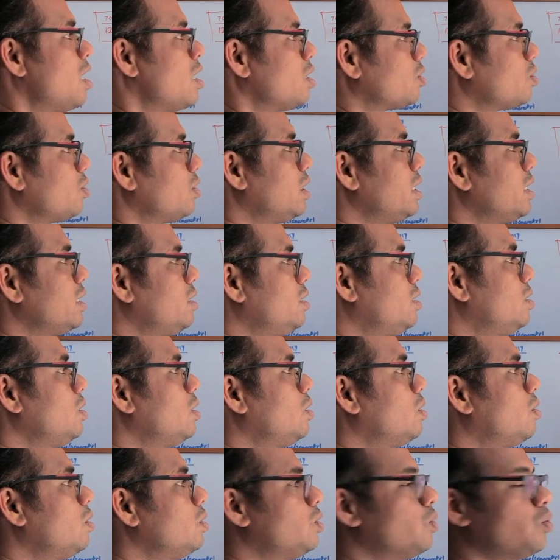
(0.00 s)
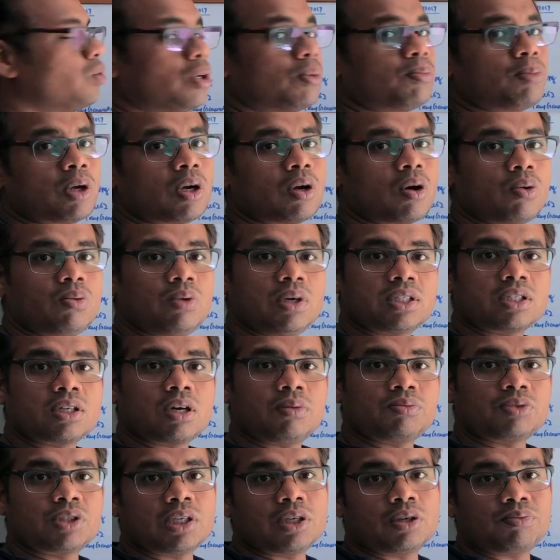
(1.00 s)
so this zookeeper always
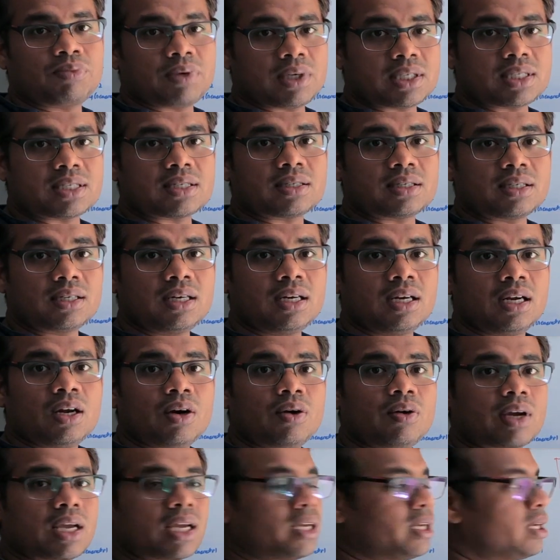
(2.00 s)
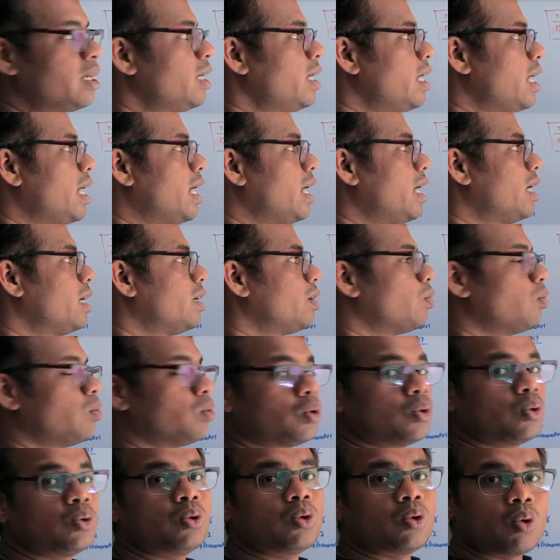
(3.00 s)
comes into picture, okay? And
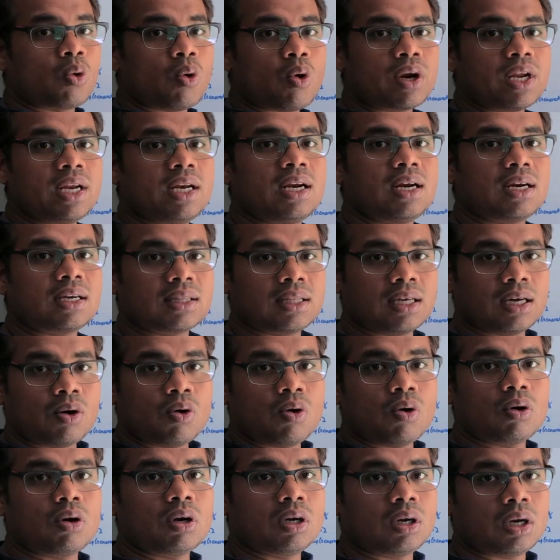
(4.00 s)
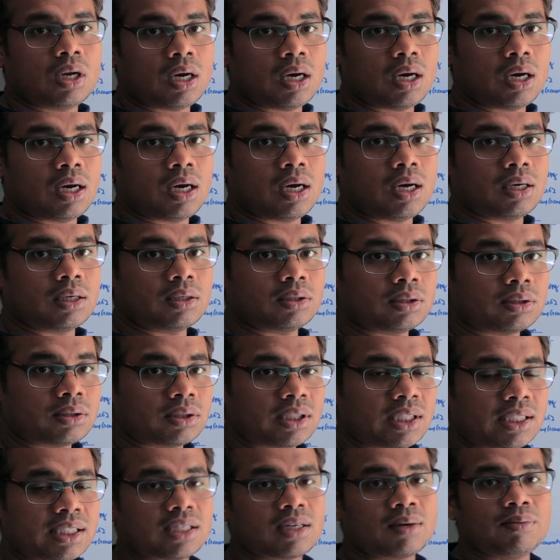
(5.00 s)
to coordinate the whole
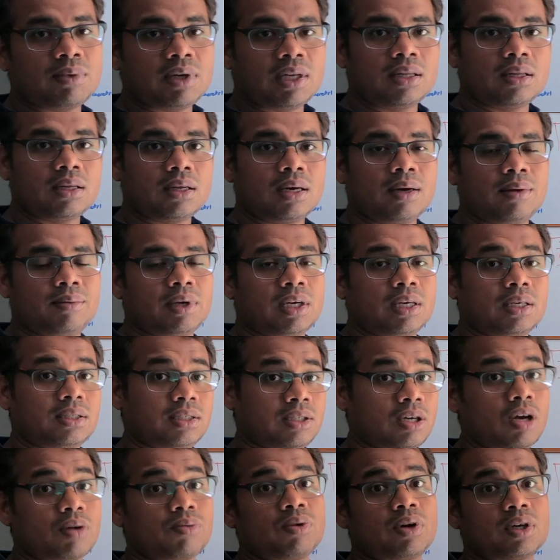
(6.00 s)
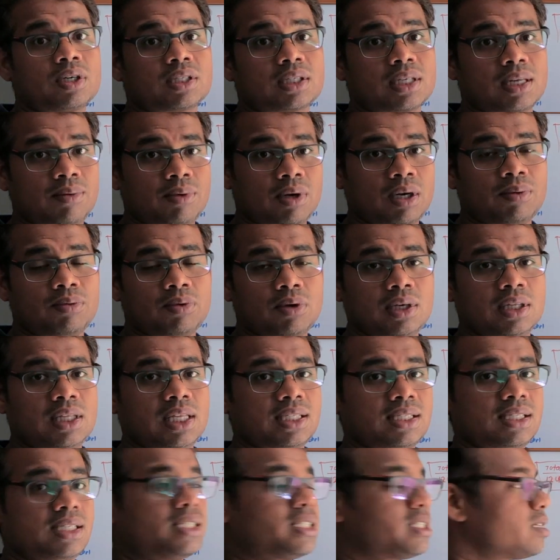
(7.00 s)
system, servers available in the
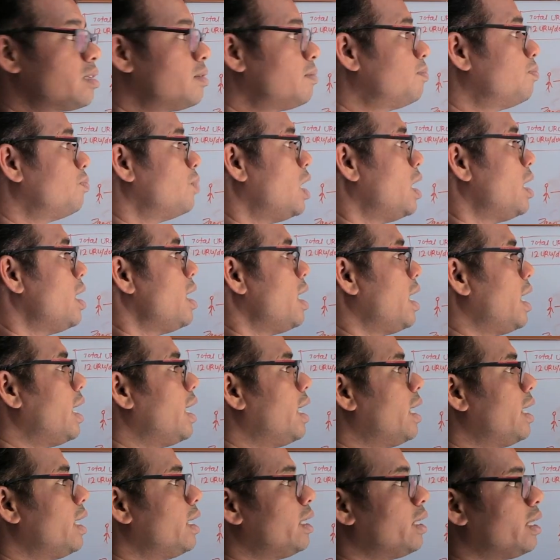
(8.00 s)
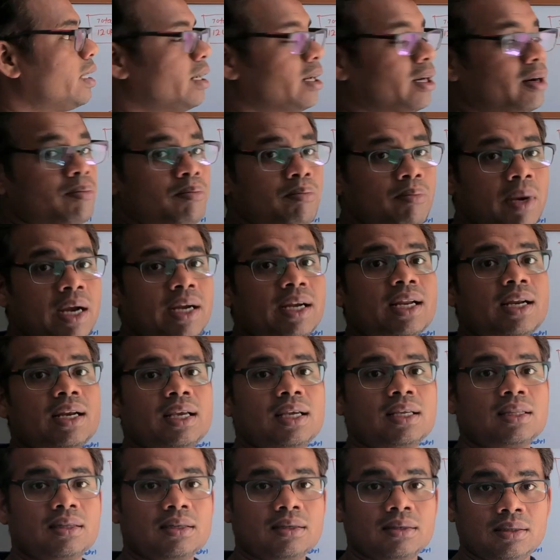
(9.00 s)
system, and
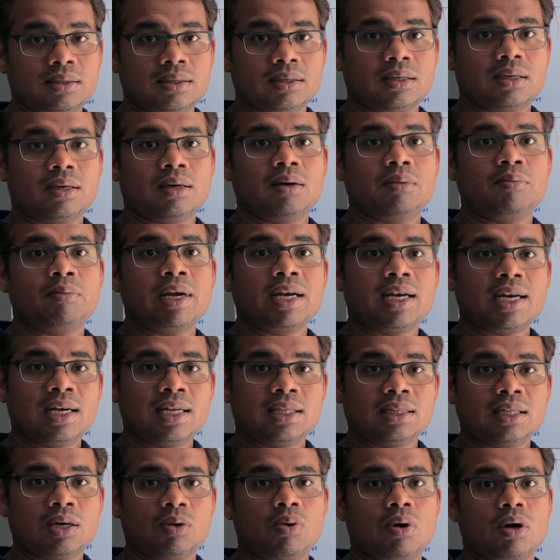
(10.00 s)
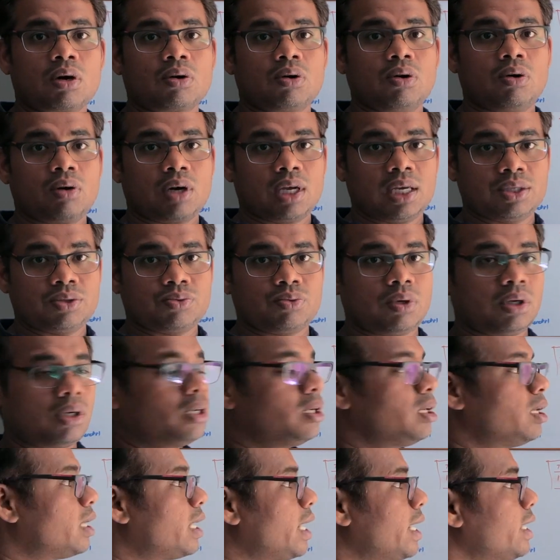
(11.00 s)
maintaining the workload as well,
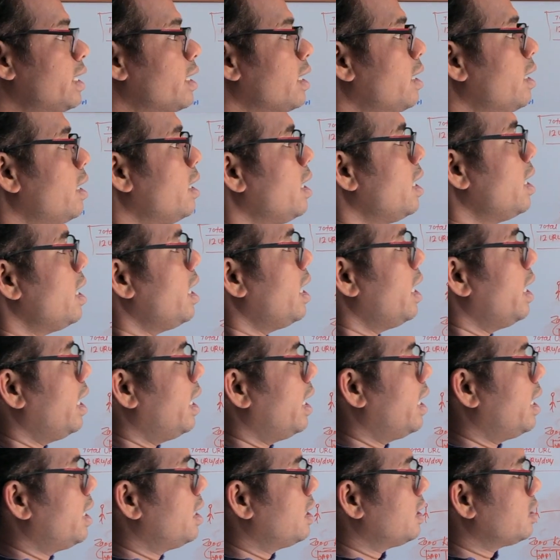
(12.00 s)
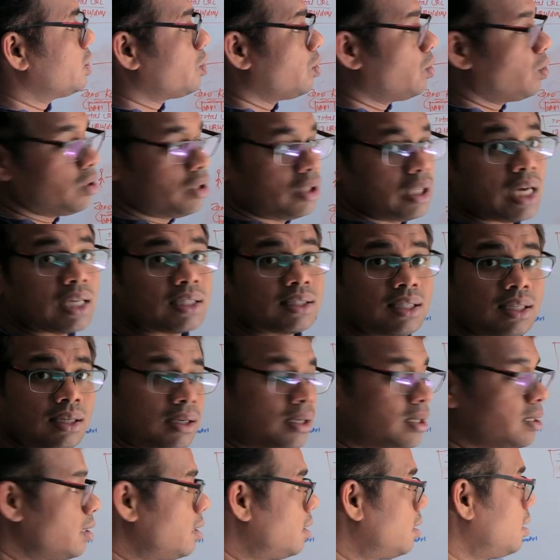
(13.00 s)
right? And so that's
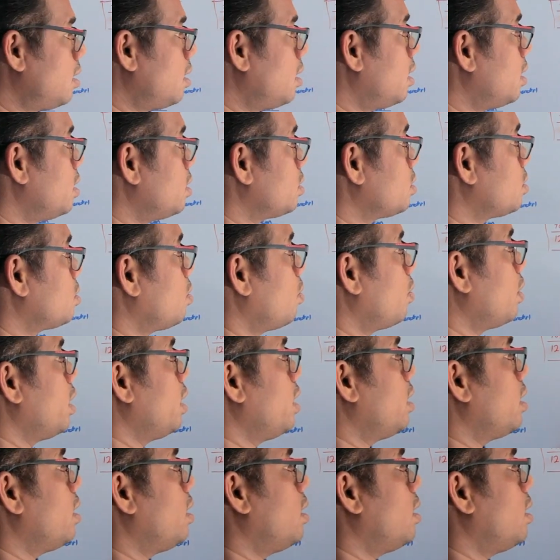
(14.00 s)
the story